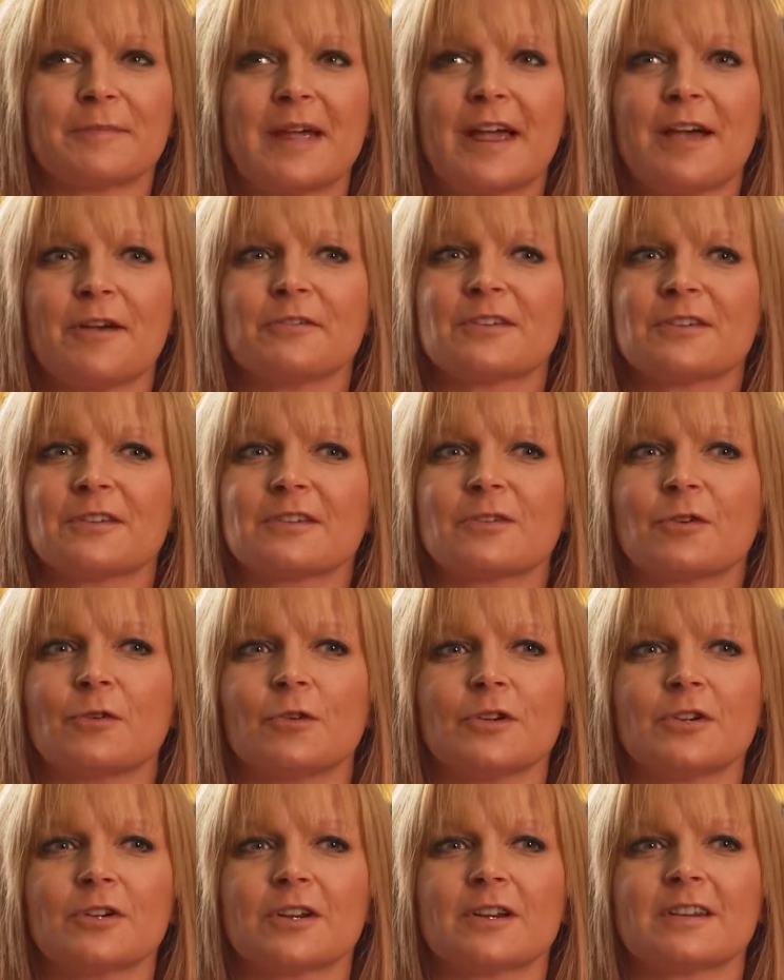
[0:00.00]
house is
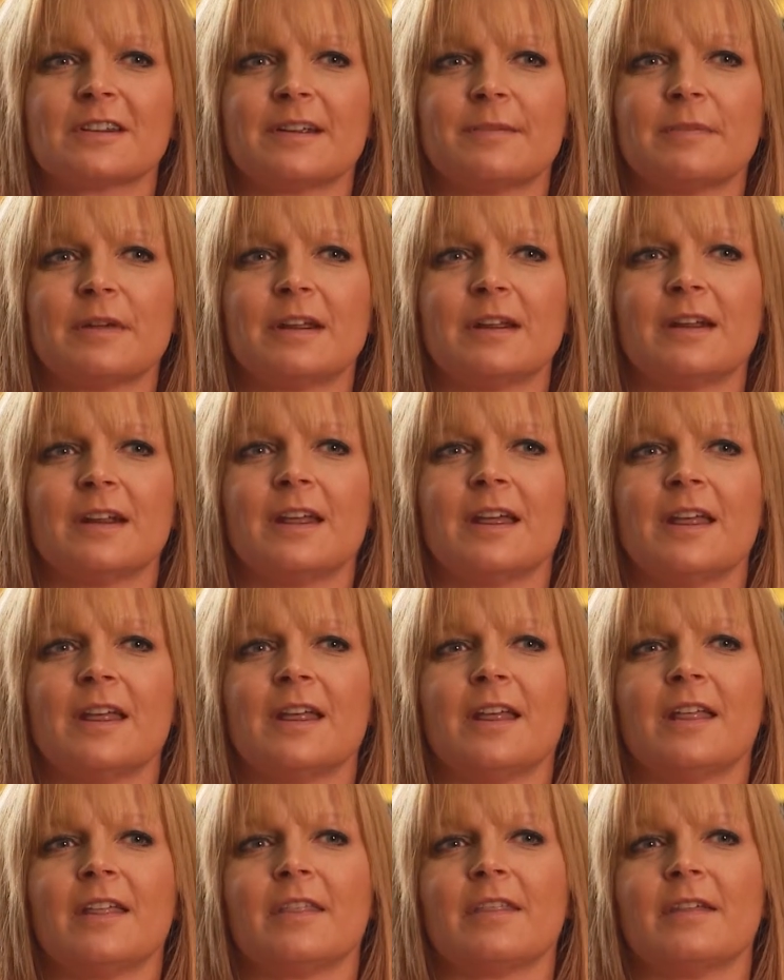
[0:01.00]
gorgeous. I mean,
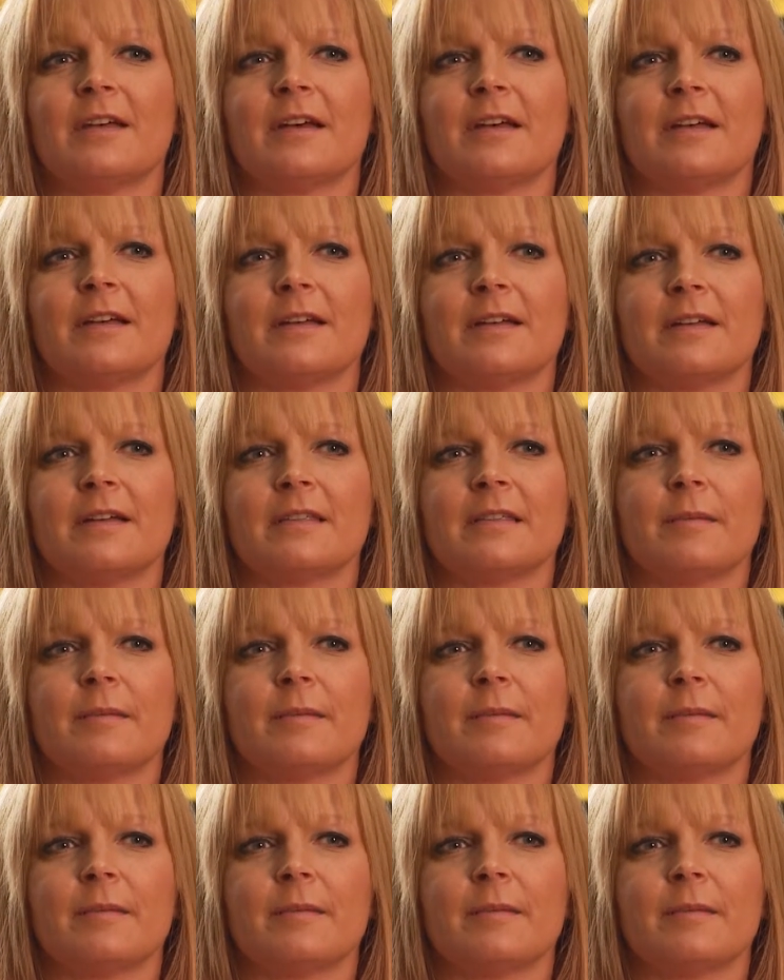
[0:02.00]
the